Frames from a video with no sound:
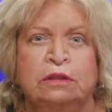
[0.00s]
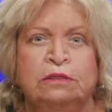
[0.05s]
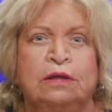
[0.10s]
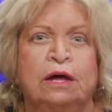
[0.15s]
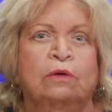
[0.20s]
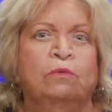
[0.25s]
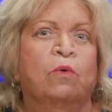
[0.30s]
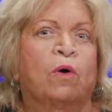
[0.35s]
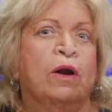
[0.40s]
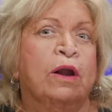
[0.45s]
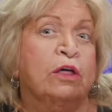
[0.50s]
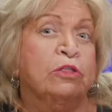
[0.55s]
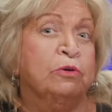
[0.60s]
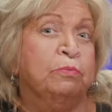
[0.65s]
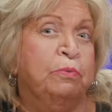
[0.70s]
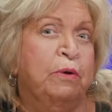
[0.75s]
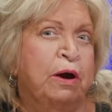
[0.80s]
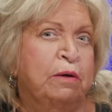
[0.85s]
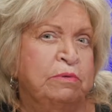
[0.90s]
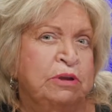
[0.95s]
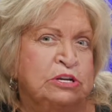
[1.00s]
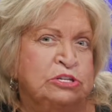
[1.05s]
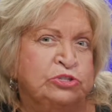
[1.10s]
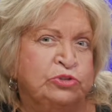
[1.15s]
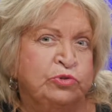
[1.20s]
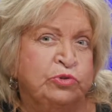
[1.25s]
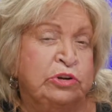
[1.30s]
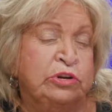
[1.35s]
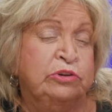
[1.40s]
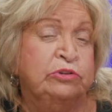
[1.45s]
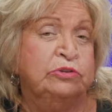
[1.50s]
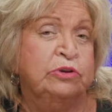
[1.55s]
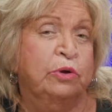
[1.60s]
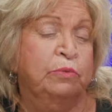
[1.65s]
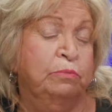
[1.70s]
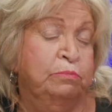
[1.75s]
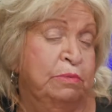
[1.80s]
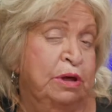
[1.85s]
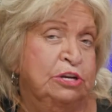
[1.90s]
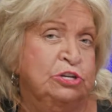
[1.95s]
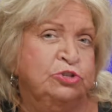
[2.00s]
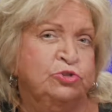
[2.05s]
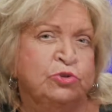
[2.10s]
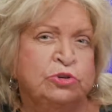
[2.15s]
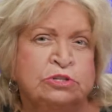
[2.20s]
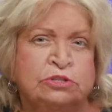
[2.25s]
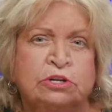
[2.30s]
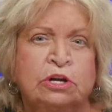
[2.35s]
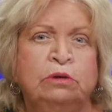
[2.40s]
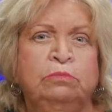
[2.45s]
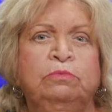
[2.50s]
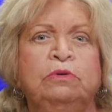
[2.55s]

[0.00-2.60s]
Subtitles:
than what other prayer ministries do.